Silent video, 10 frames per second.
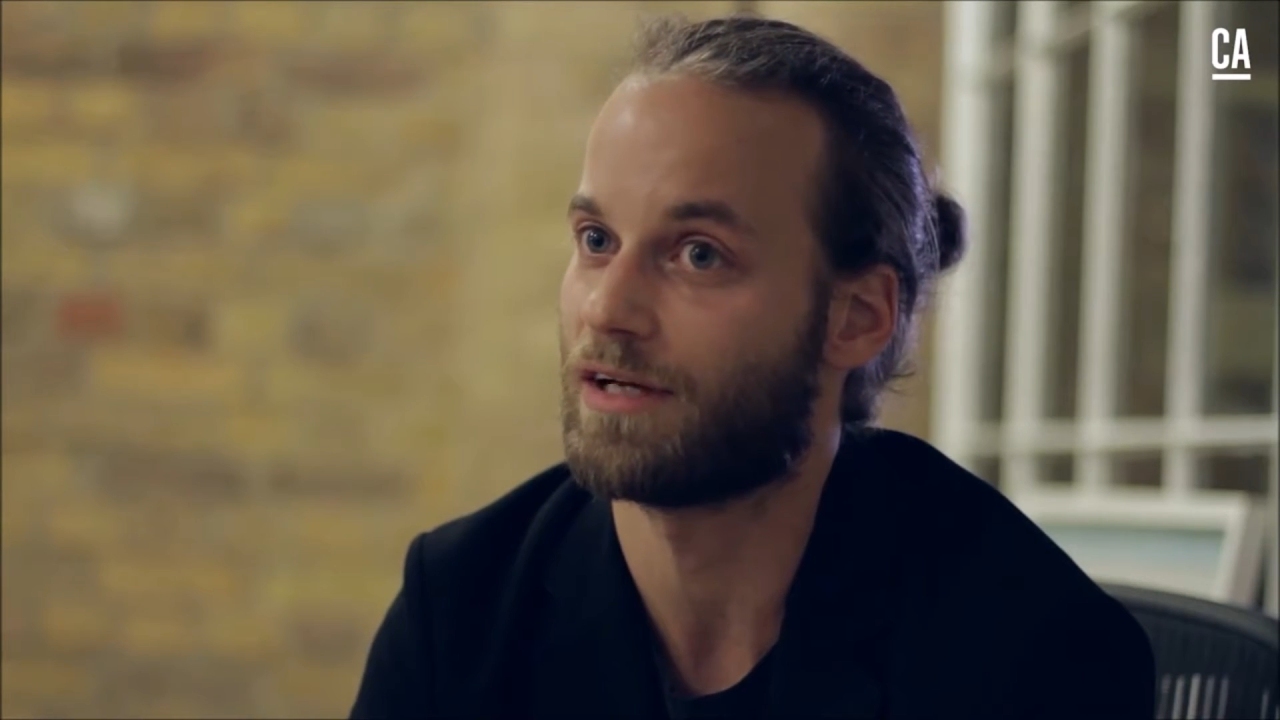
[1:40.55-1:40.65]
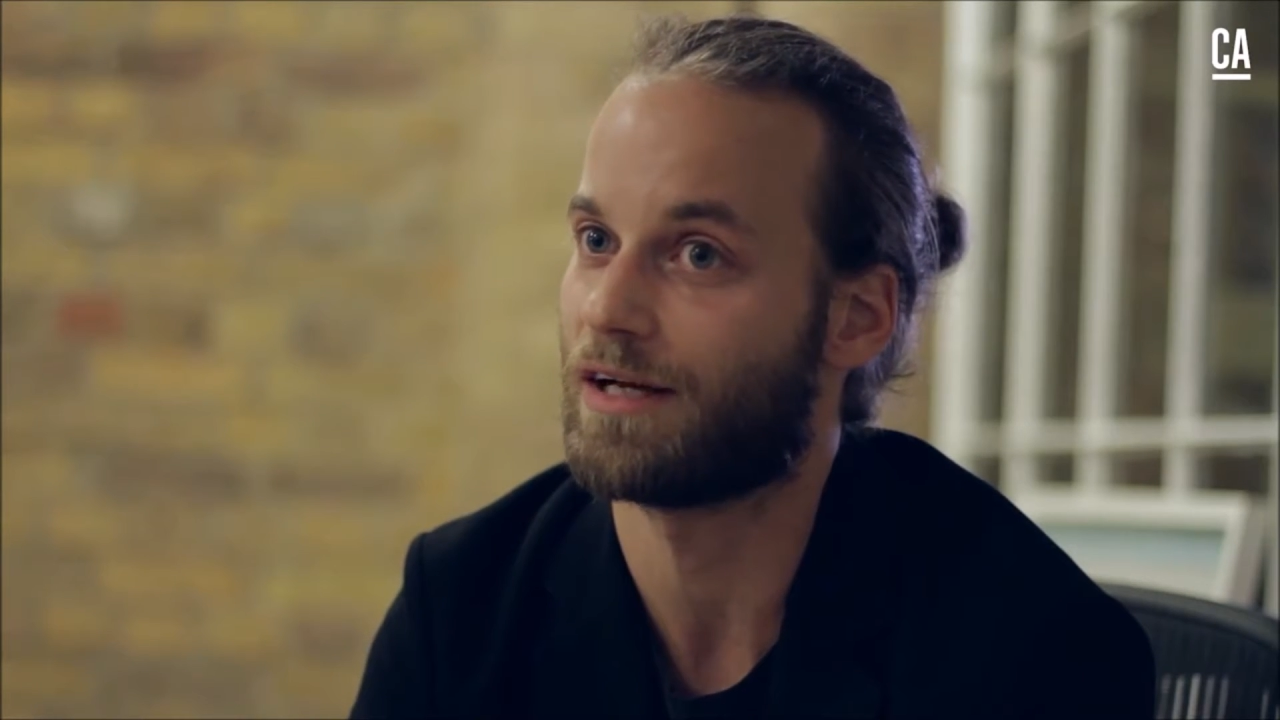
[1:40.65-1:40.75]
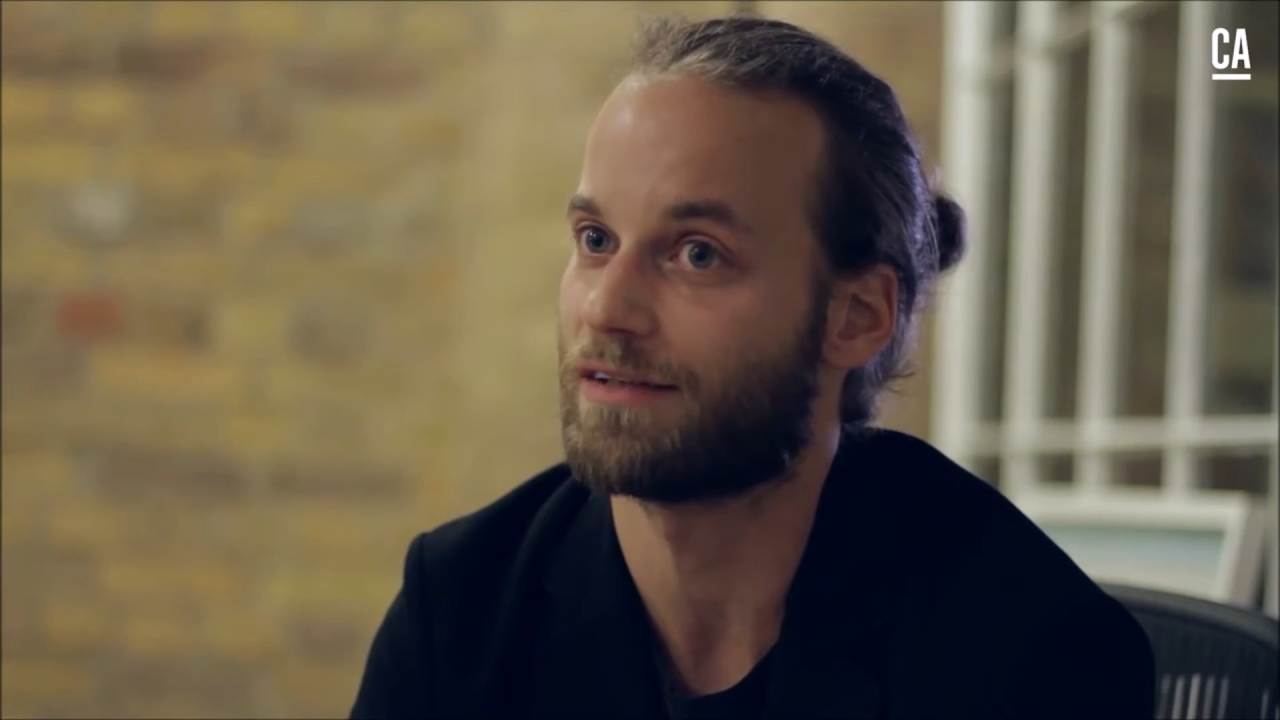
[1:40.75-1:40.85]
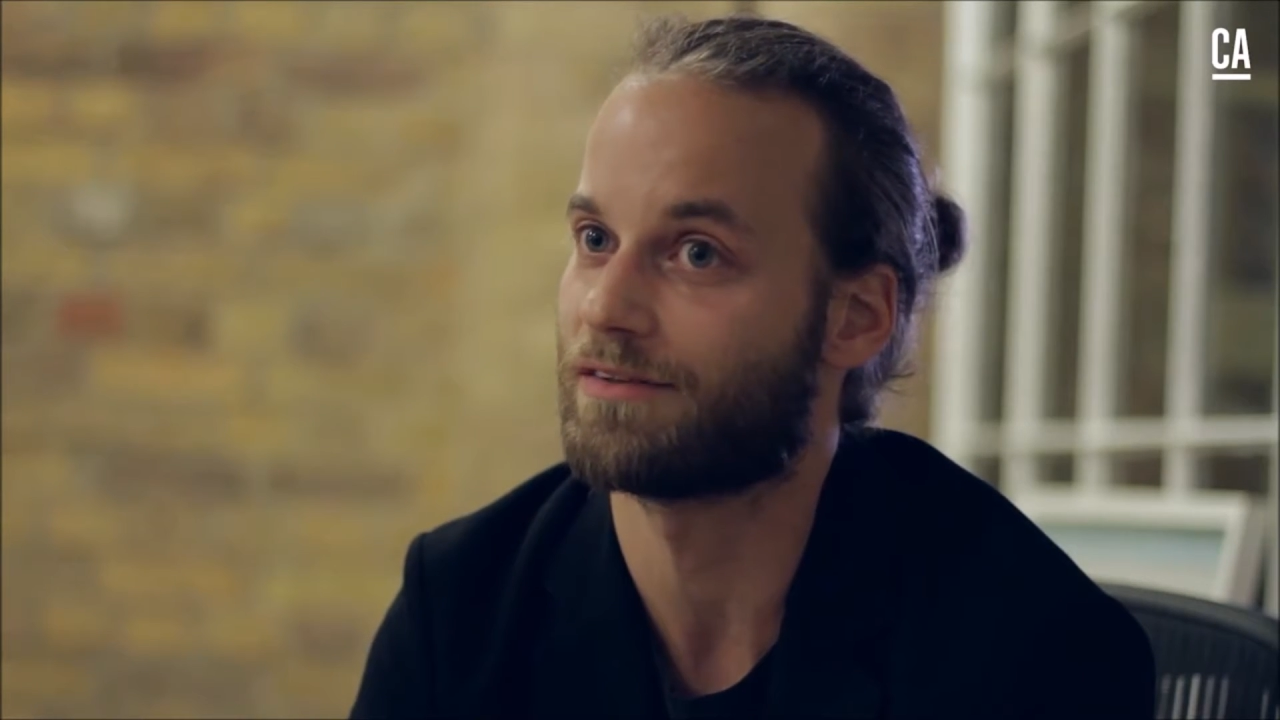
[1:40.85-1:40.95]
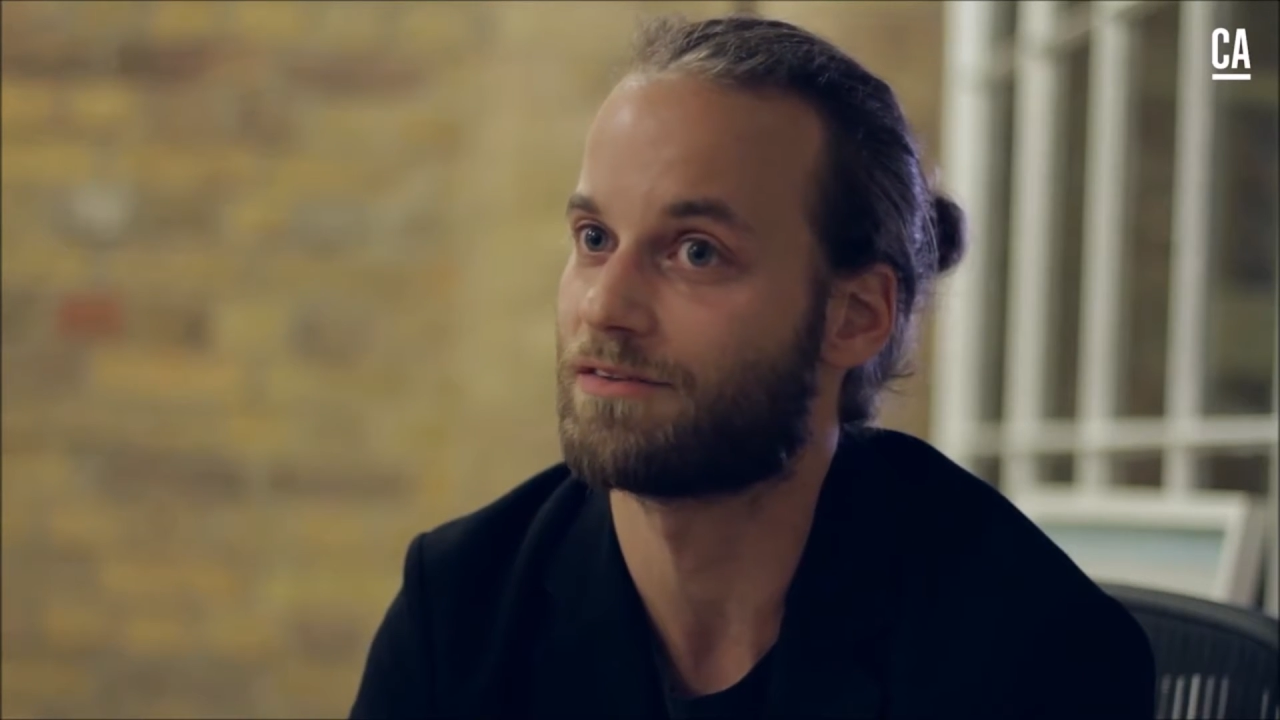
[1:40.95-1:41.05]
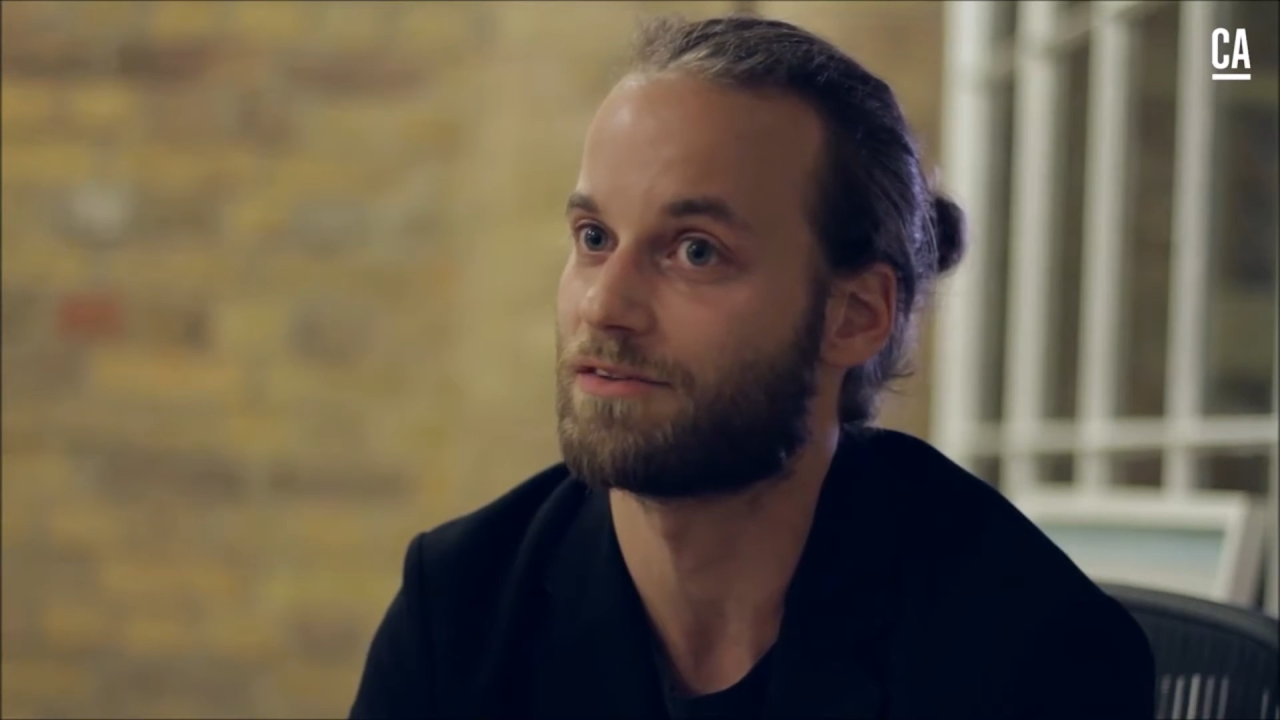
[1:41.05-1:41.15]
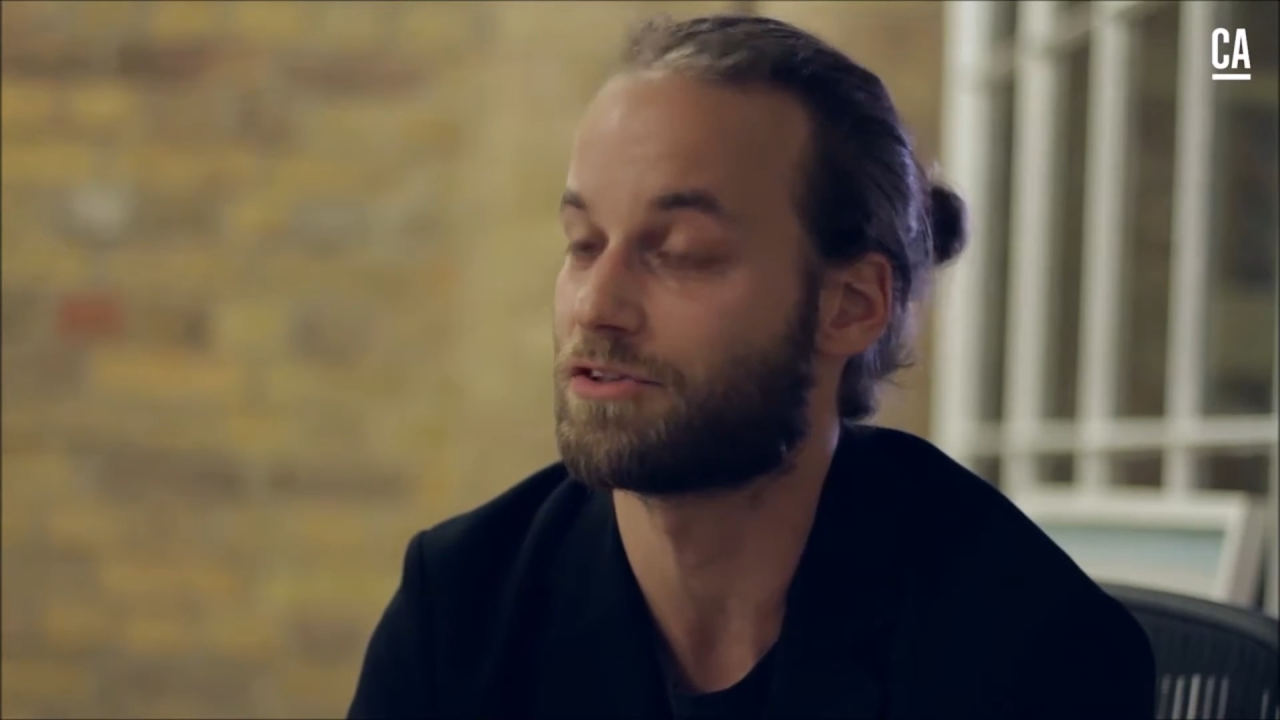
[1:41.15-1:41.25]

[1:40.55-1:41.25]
and